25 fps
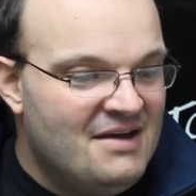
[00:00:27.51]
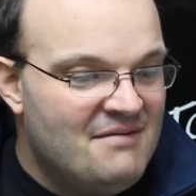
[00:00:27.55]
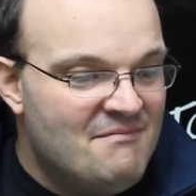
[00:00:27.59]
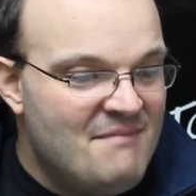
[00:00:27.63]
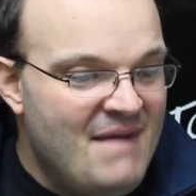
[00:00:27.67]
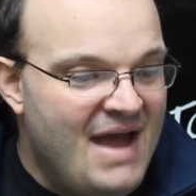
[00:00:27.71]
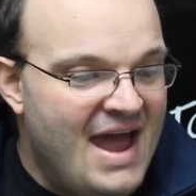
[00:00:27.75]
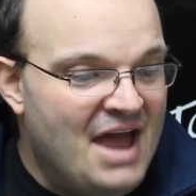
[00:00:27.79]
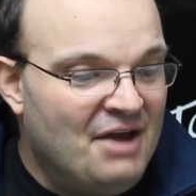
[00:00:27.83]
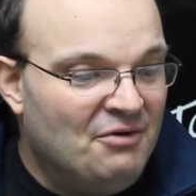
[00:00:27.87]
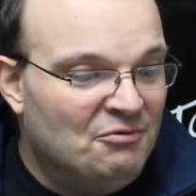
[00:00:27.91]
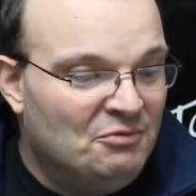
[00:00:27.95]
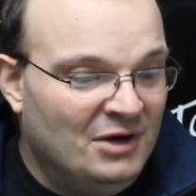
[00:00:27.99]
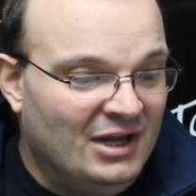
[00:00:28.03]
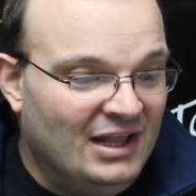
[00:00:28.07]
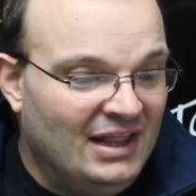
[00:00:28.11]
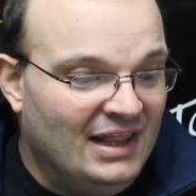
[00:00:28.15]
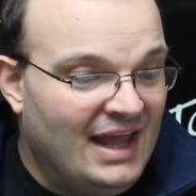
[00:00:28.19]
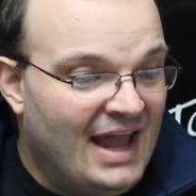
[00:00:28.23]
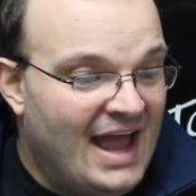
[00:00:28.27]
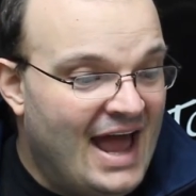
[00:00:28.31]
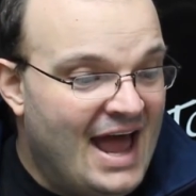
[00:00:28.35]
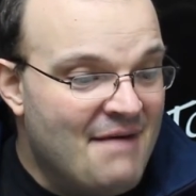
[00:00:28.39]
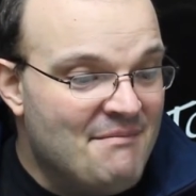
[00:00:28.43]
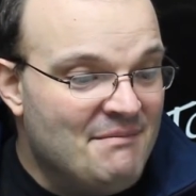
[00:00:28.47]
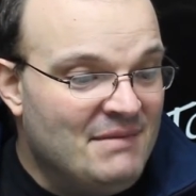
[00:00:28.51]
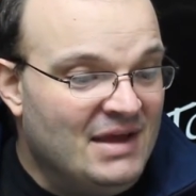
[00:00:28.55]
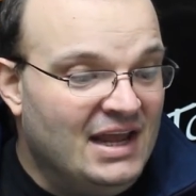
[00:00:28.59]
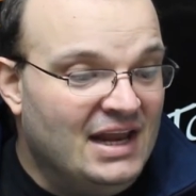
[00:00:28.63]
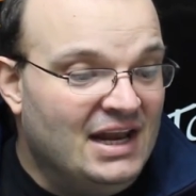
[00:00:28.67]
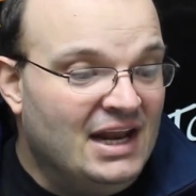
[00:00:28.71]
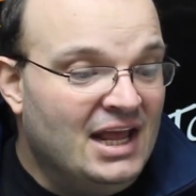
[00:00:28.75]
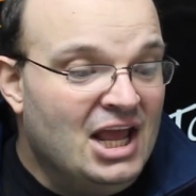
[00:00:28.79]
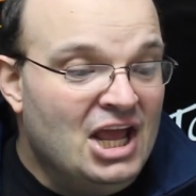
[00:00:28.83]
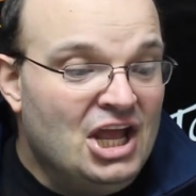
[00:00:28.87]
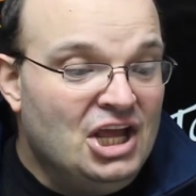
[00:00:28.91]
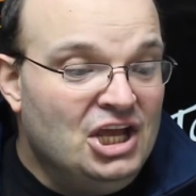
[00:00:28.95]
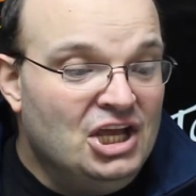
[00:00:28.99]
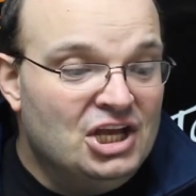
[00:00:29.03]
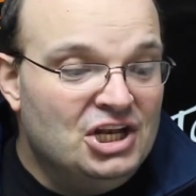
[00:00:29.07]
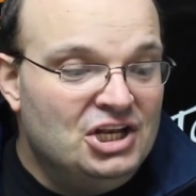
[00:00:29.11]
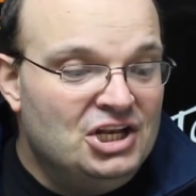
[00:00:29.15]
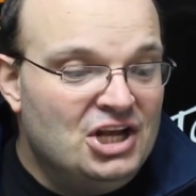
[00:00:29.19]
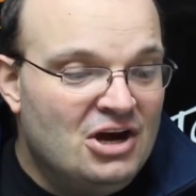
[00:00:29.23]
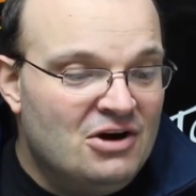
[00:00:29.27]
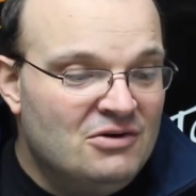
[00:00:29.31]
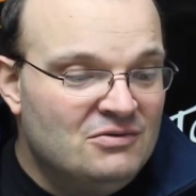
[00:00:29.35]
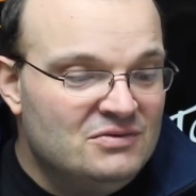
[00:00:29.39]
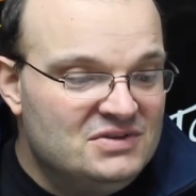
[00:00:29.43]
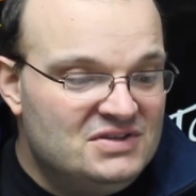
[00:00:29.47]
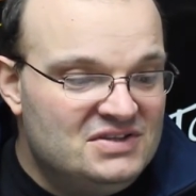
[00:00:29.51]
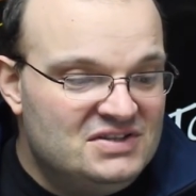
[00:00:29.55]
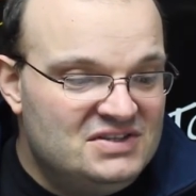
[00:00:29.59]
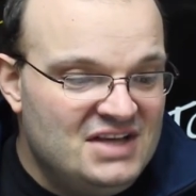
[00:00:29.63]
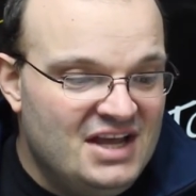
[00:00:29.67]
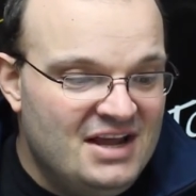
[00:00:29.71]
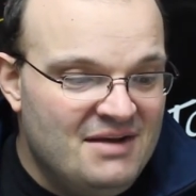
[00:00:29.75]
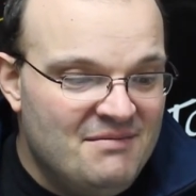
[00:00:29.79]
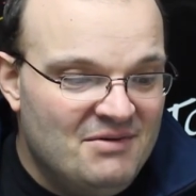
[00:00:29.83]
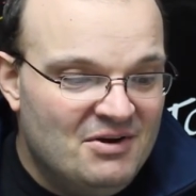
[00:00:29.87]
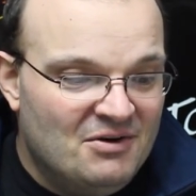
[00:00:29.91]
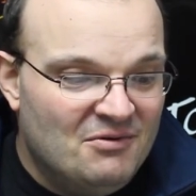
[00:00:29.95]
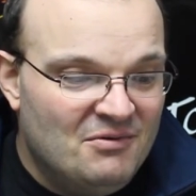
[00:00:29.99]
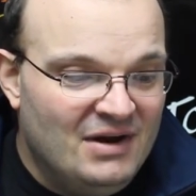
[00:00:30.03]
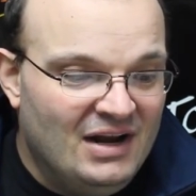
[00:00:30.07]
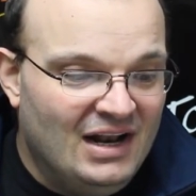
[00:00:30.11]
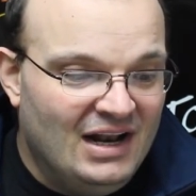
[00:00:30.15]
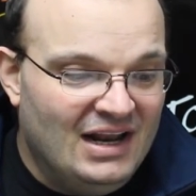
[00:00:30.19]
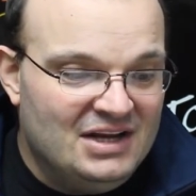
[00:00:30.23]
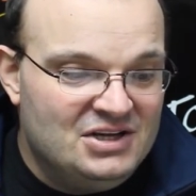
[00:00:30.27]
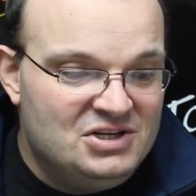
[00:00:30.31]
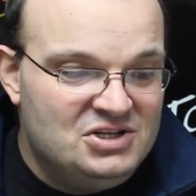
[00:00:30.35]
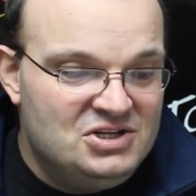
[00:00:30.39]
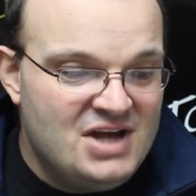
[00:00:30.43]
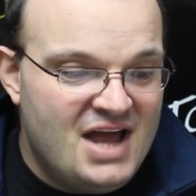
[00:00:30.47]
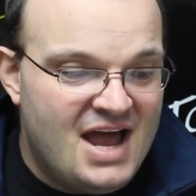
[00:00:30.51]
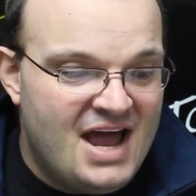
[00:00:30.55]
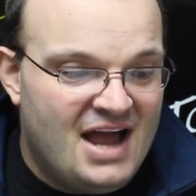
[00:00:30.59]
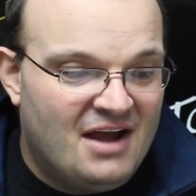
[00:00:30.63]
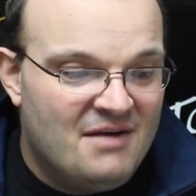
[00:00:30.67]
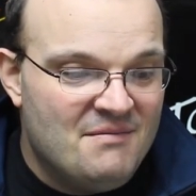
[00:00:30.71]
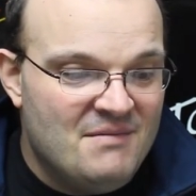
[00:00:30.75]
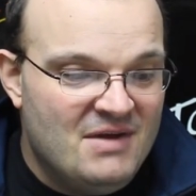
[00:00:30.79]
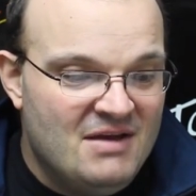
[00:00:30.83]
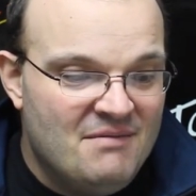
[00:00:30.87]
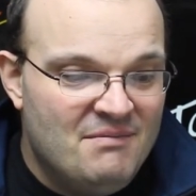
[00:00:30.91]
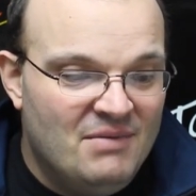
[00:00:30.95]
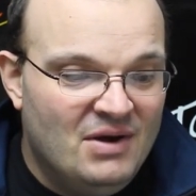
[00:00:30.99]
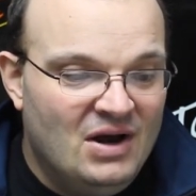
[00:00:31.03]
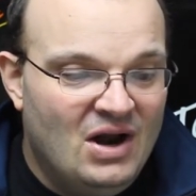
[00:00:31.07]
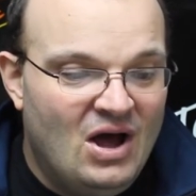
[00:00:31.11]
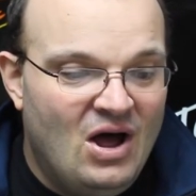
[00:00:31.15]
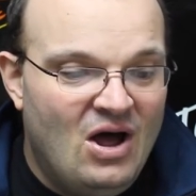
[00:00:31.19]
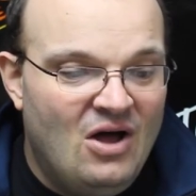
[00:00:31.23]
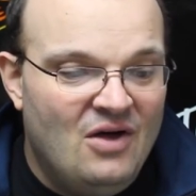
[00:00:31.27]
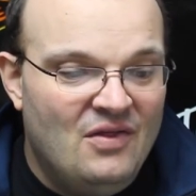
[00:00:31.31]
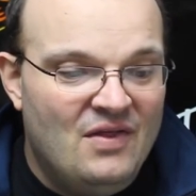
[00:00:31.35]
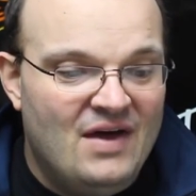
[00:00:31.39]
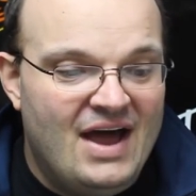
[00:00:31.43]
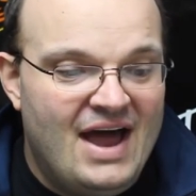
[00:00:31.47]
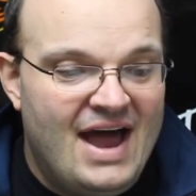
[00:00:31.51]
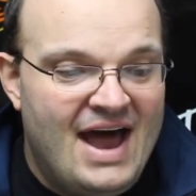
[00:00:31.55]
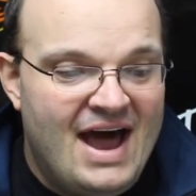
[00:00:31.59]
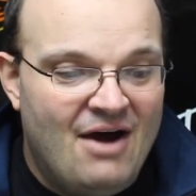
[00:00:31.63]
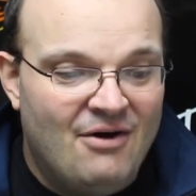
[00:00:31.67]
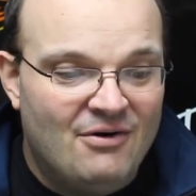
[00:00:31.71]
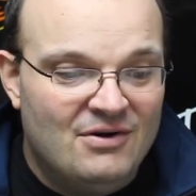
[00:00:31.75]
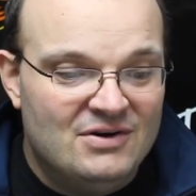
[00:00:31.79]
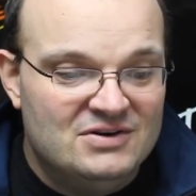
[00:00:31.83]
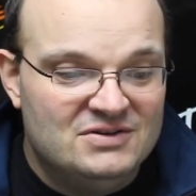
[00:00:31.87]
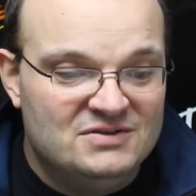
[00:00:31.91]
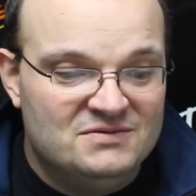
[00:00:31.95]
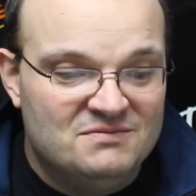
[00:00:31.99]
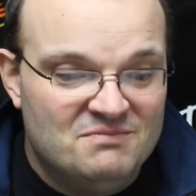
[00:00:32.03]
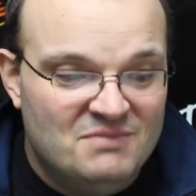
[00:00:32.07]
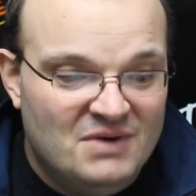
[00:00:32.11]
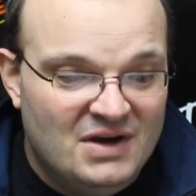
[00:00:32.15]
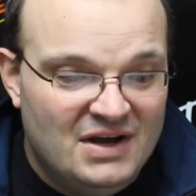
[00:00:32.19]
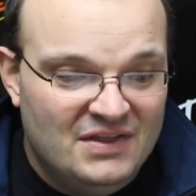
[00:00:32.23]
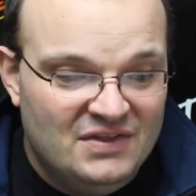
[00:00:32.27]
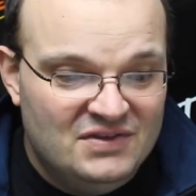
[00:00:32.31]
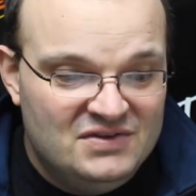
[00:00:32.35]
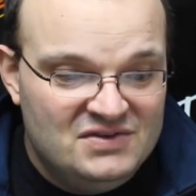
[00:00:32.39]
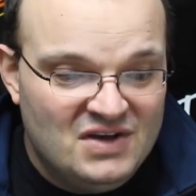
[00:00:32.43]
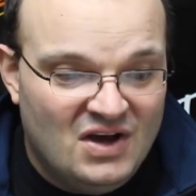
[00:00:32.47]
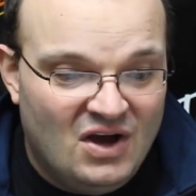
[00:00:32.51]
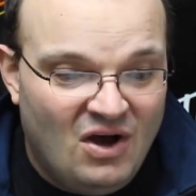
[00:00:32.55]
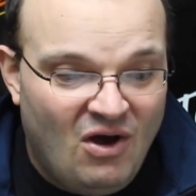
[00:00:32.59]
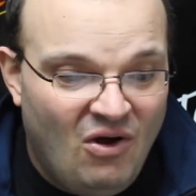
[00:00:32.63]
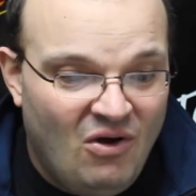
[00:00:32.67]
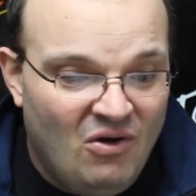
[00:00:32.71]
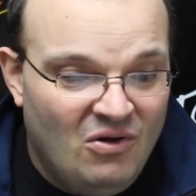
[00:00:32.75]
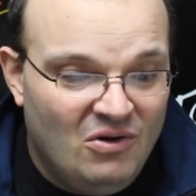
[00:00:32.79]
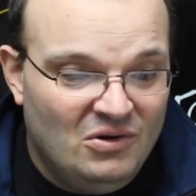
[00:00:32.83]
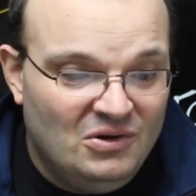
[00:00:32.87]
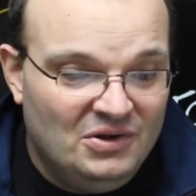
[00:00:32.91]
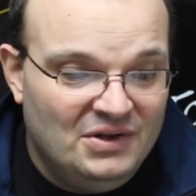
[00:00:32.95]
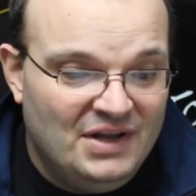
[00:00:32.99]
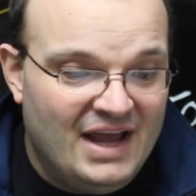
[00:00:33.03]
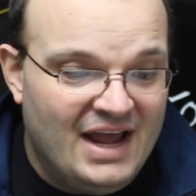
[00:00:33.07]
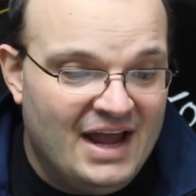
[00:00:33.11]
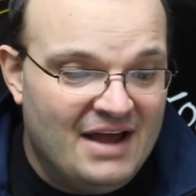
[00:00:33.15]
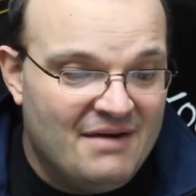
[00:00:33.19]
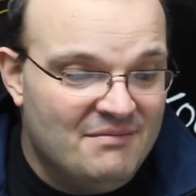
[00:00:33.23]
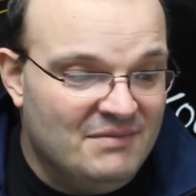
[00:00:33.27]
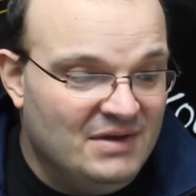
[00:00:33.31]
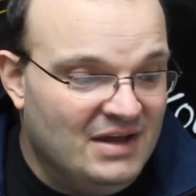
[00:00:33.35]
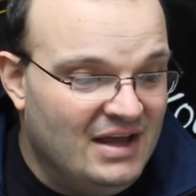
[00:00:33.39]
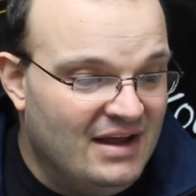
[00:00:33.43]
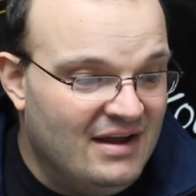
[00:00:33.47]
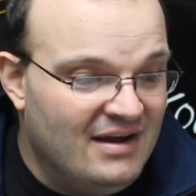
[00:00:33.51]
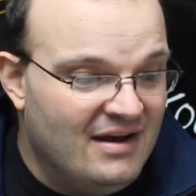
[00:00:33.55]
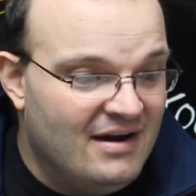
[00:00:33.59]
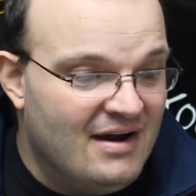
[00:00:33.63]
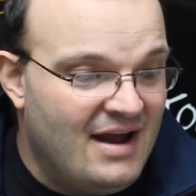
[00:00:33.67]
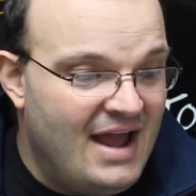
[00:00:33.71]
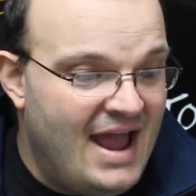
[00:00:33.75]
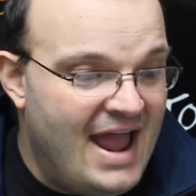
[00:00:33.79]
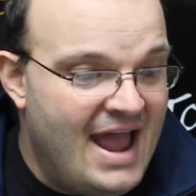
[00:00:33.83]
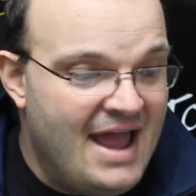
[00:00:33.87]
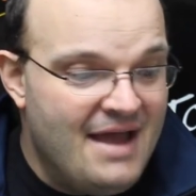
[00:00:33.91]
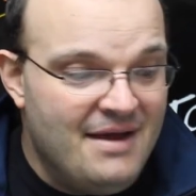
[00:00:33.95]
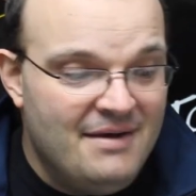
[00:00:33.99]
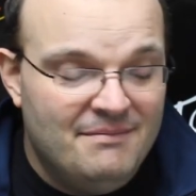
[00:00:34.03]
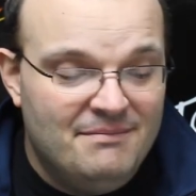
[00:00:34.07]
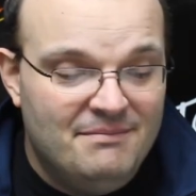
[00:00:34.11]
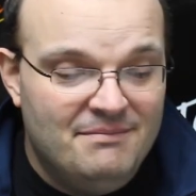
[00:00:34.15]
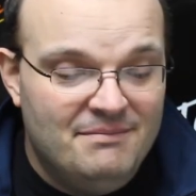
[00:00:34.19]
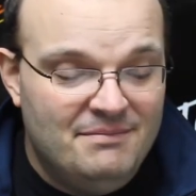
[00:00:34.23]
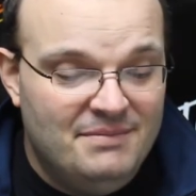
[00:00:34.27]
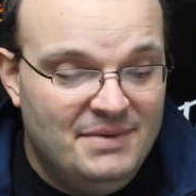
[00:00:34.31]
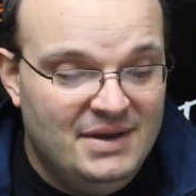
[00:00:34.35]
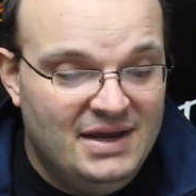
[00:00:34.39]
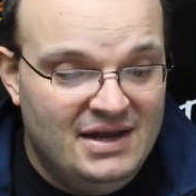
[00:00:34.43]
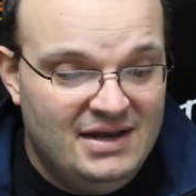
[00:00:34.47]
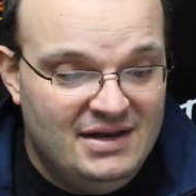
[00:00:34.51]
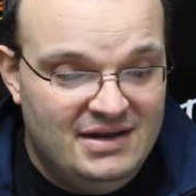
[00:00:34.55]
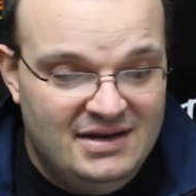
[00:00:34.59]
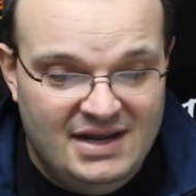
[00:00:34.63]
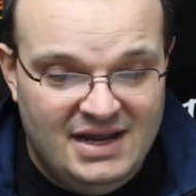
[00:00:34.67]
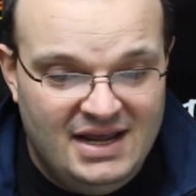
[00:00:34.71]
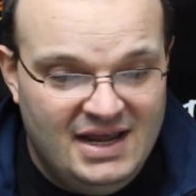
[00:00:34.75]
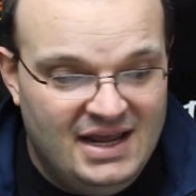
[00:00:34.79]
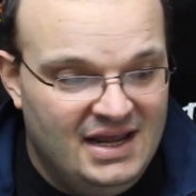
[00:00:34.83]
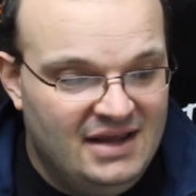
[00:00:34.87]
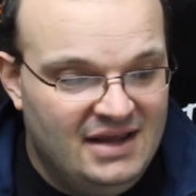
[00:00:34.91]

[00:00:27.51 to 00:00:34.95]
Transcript: Matt, really, I mean, you don't seem to really shock me, but all the hours, months, a whole damn year, ABD,